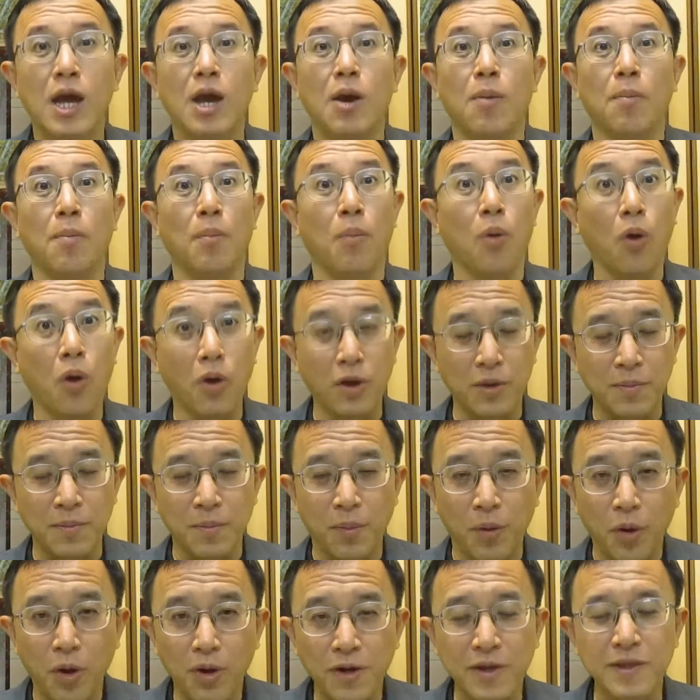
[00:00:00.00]
More
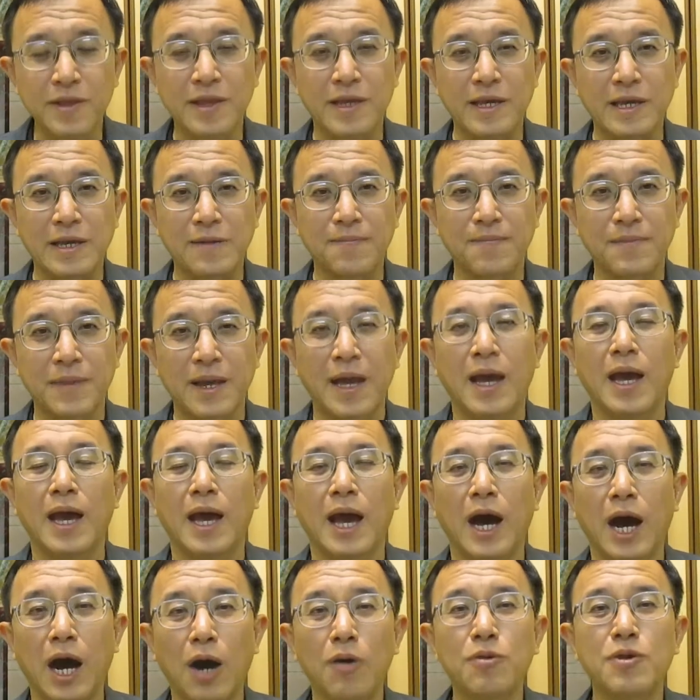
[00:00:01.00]
importantly,
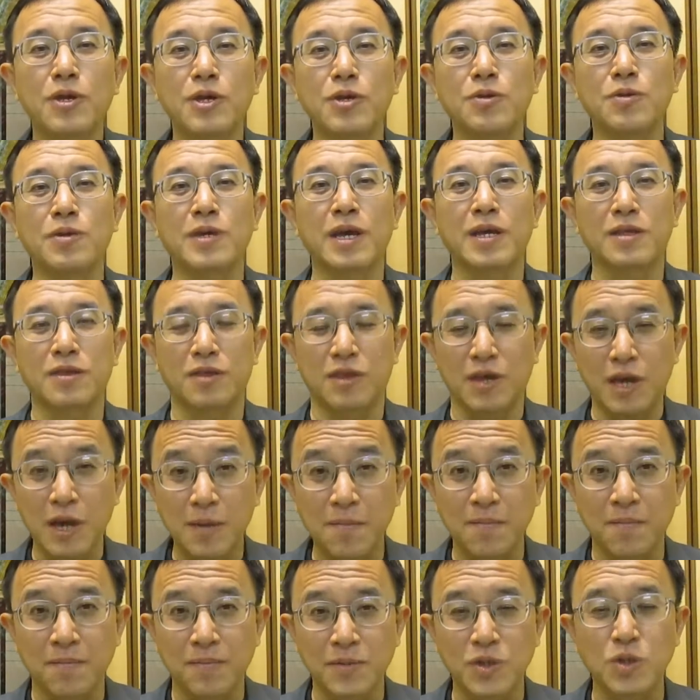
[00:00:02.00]
how do you get
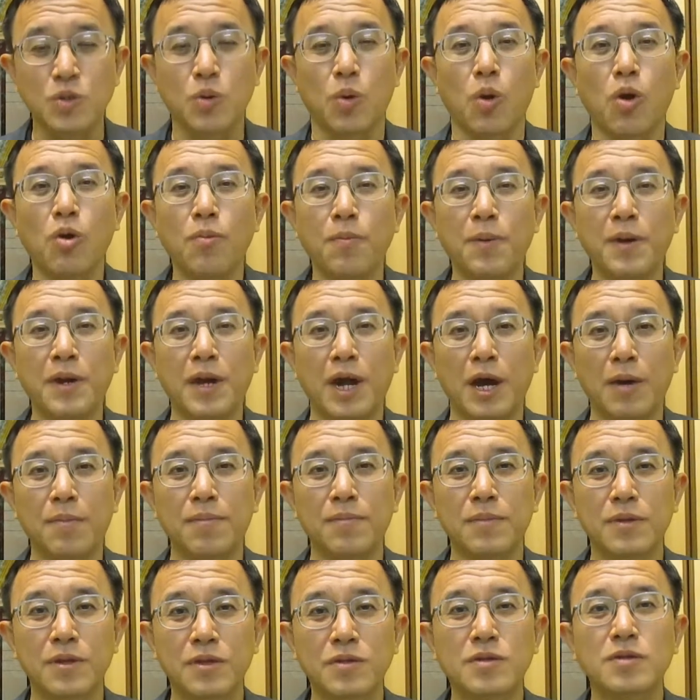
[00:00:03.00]
them to open
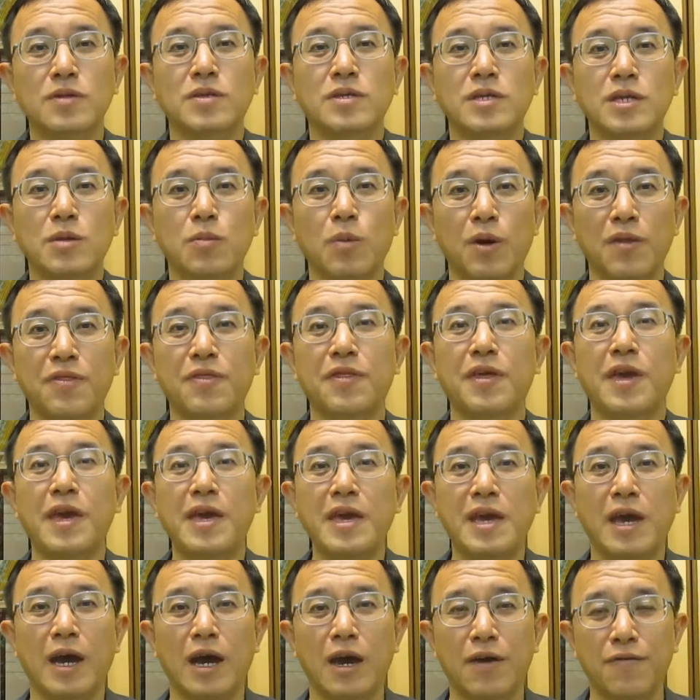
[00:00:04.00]
up to see what
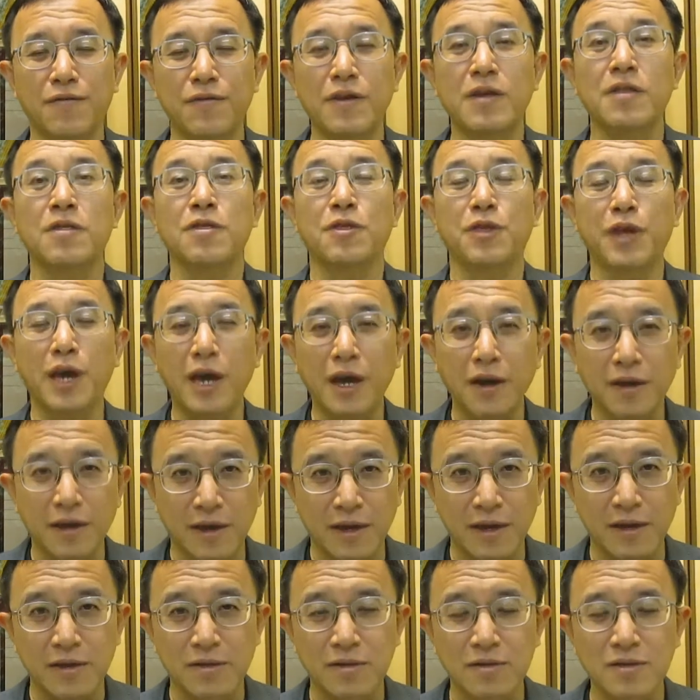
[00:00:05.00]
they have in their
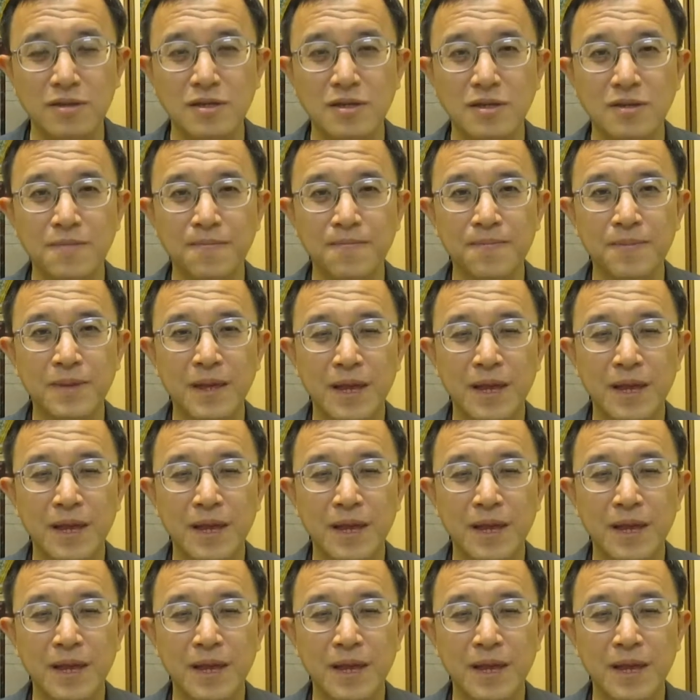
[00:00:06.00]
heads?